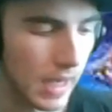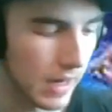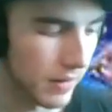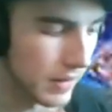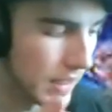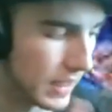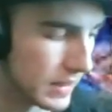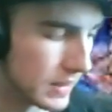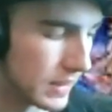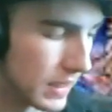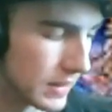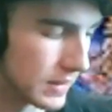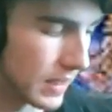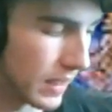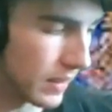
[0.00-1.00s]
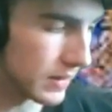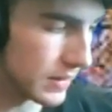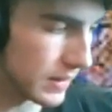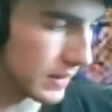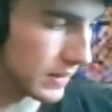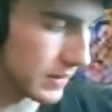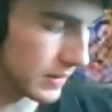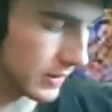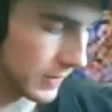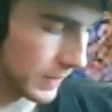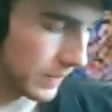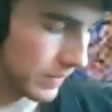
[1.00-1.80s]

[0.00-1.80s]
Irenaeus Against Heresies.